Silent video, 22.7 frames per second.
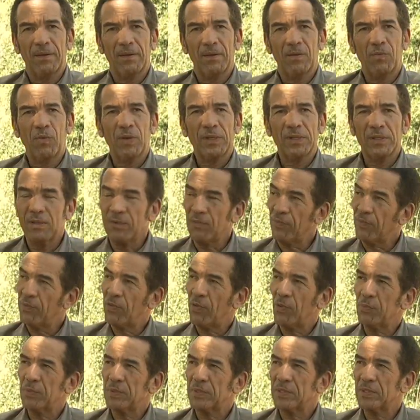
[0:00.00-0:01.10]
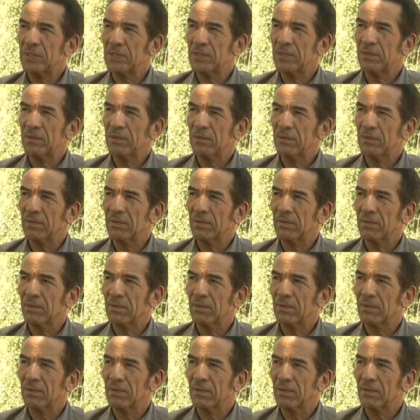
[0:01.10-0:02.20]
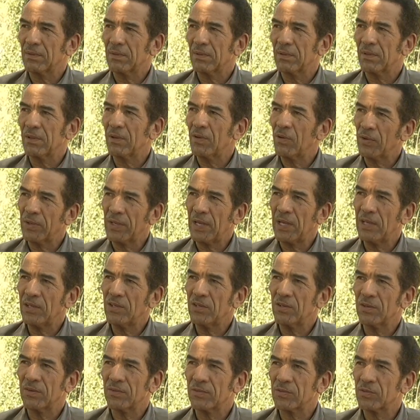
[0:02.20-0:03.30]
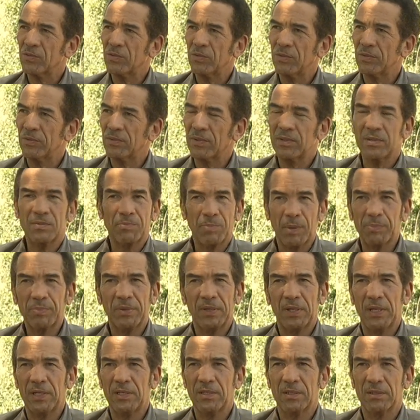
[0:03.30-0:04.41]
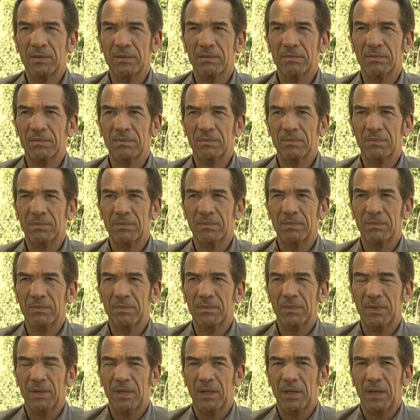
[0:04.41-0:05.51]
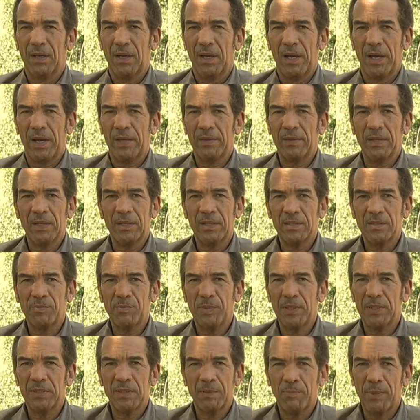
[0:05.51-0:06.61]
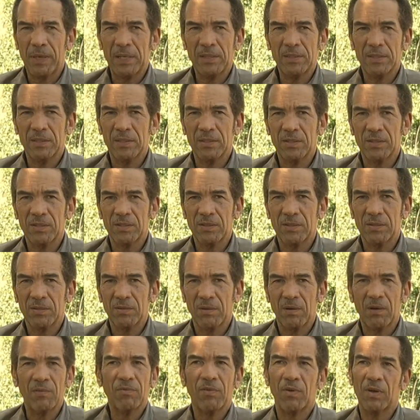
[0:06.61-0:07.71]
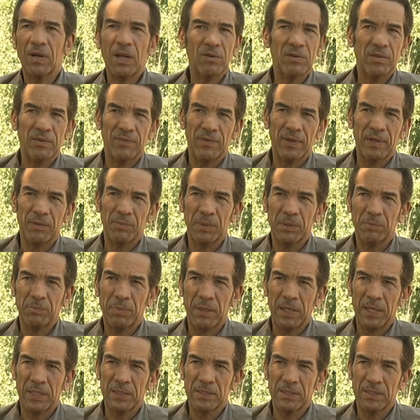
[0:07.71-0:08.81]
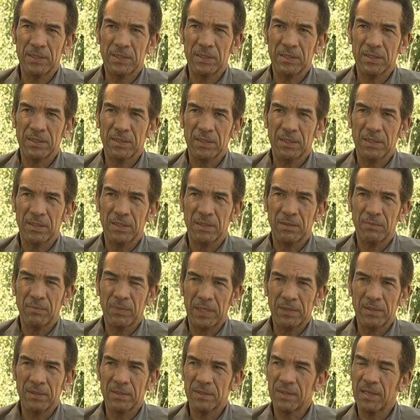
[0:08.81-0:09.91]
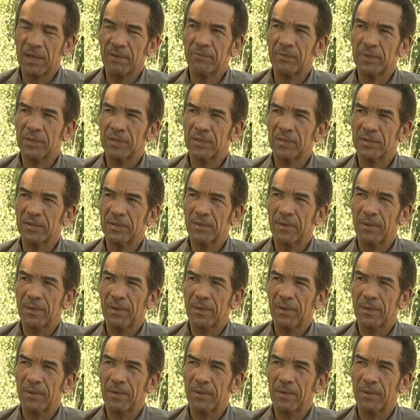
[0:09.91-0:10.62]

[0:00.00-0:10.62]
What informs the location of schools is population. And that has been the basis of all our development plans by this government.